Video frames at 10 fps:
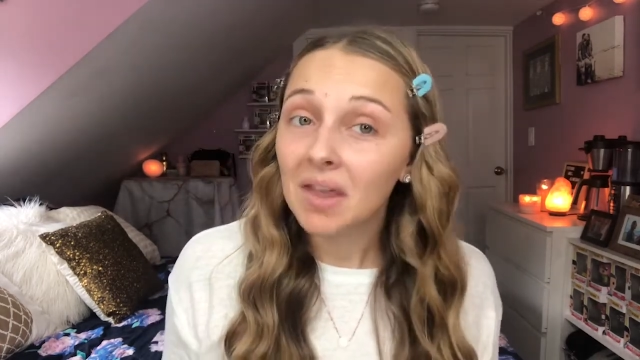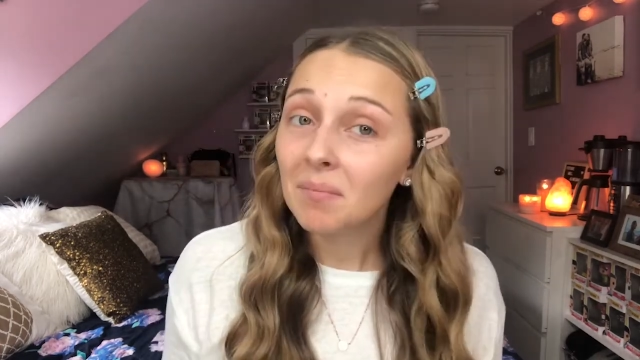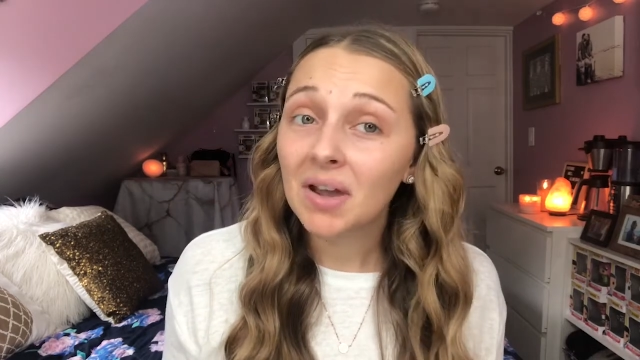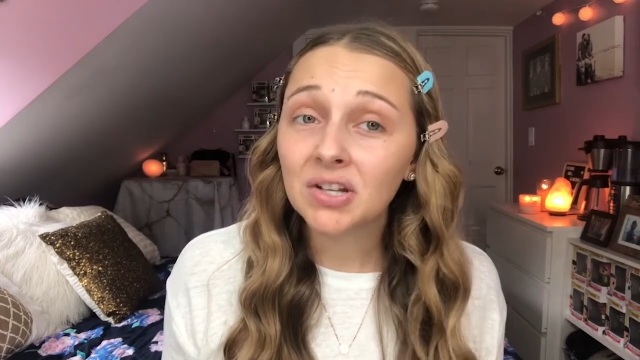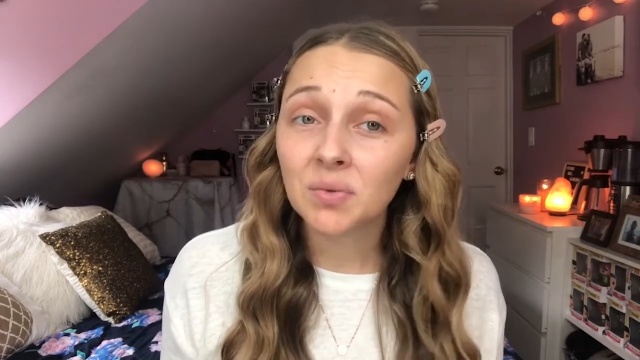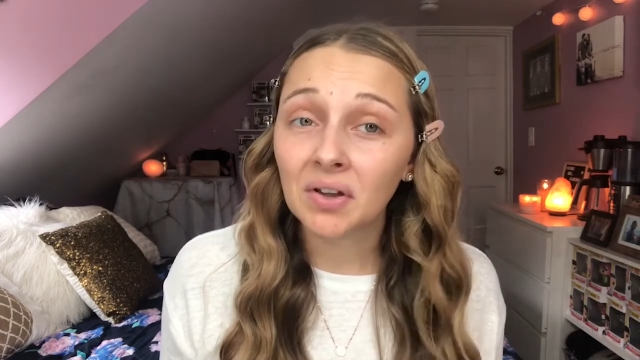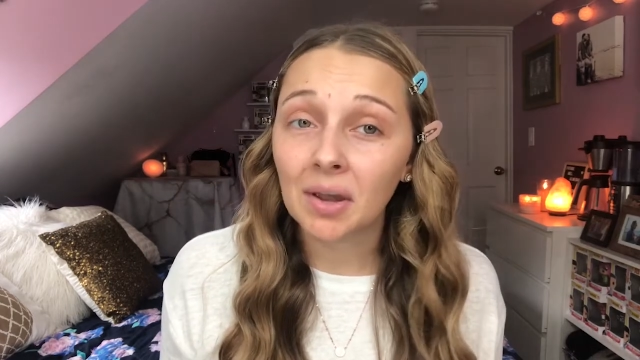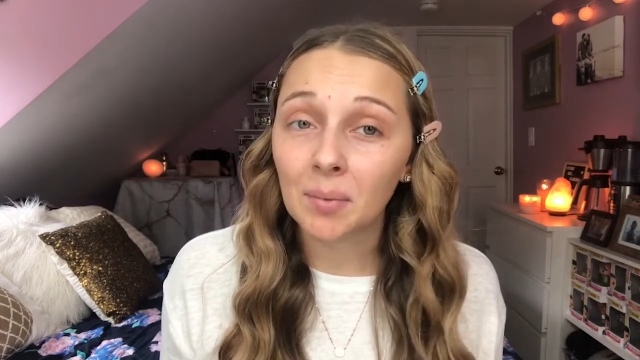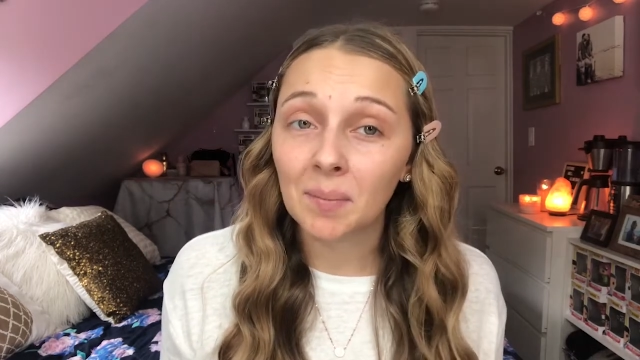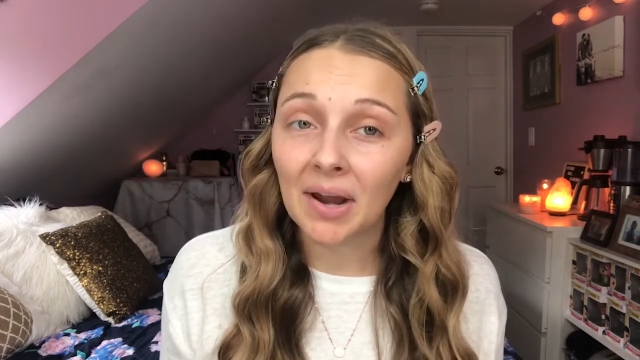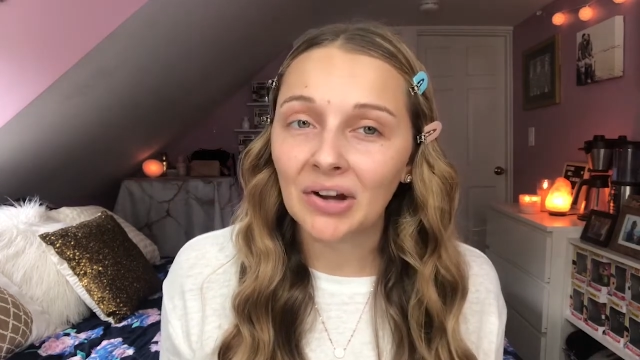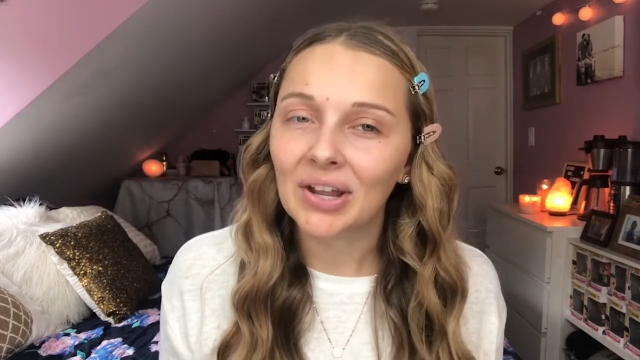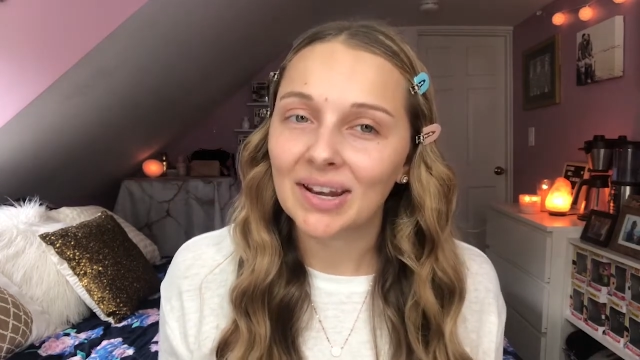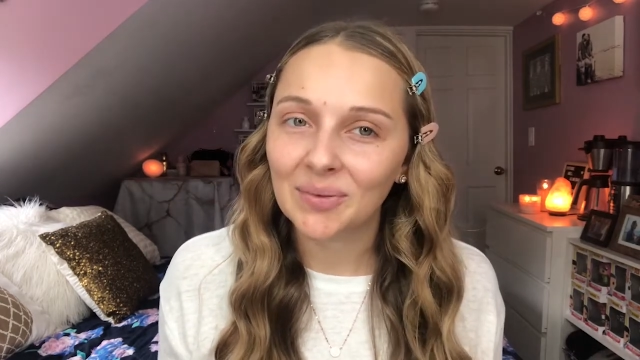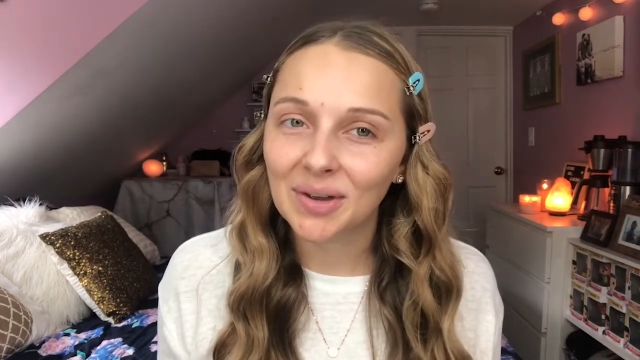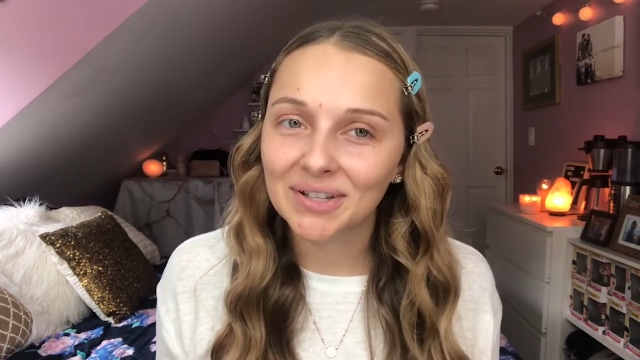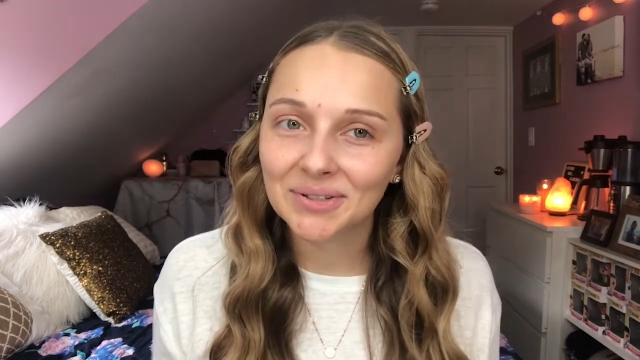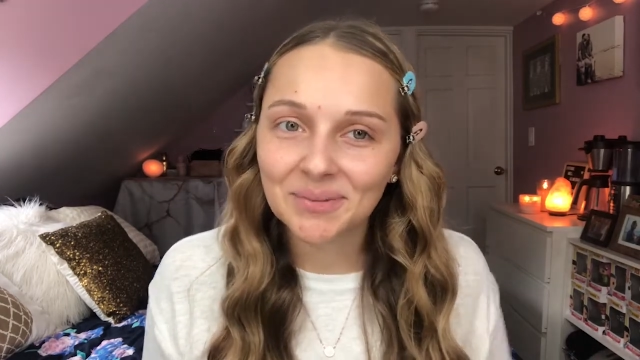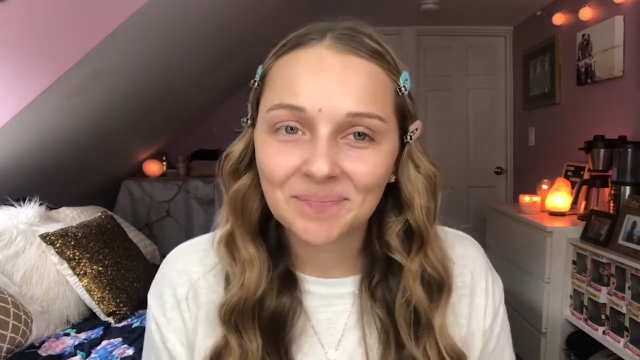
might as well get prepared anyways.